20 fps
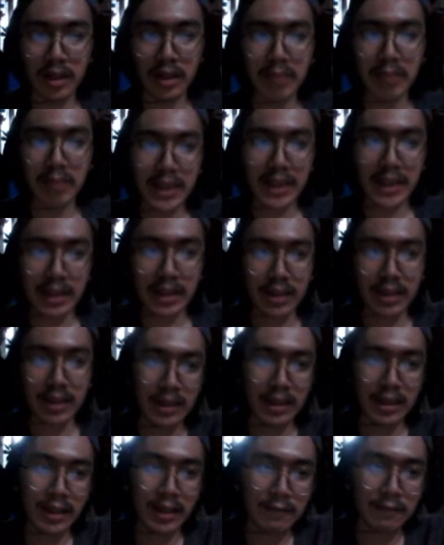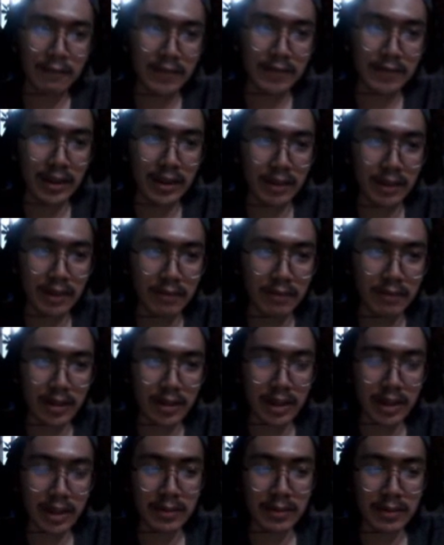make the 4
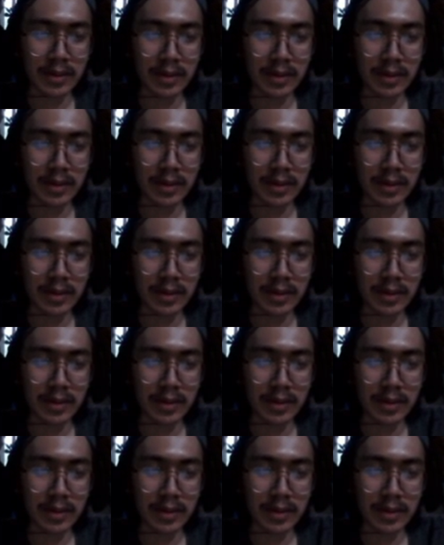types